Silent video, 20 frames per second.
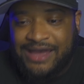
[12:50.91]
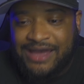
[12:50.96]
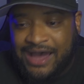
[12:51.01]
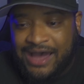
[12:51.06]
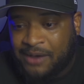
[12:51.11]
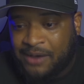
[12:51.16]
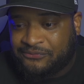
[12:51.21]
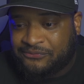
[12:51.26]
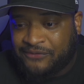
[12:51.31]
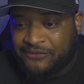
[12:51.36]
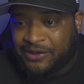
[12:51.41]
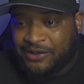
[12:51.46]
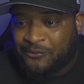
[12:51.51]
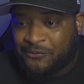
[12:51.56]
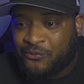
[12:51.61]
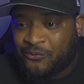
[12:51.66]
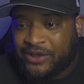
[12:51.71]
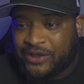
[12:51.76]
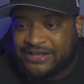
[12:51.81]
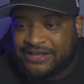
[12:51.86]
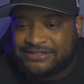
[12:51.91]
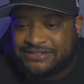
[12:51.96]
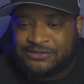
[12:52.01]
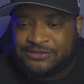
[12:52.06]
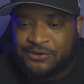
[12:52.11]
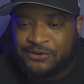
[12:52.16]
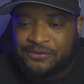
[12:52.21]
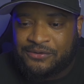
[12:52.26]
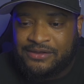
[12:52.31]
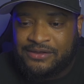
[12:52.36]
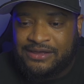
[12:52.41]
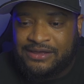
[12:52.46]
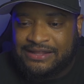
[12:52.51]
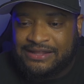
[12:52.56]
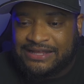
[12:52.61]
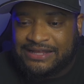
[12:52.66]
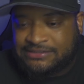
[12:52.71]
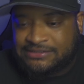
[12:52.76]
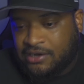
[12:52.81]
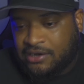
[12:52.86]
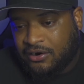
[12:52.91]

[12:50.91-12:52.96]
I'm fucking with it. So that's kind of